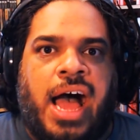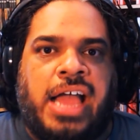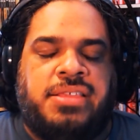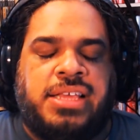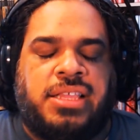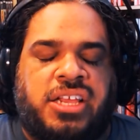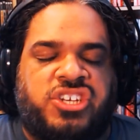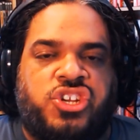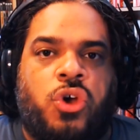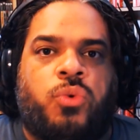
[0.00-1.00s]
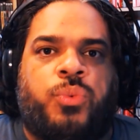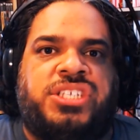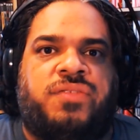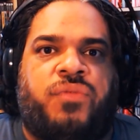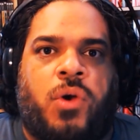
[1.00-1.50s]
I think there's no
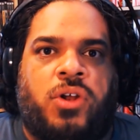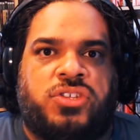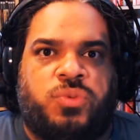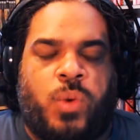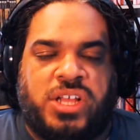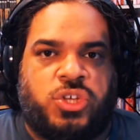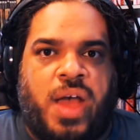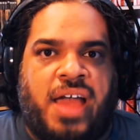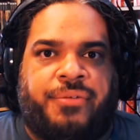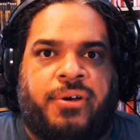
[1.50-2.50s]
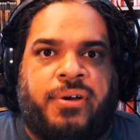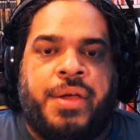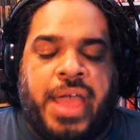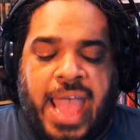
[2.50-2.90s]
reason for it whatsoever.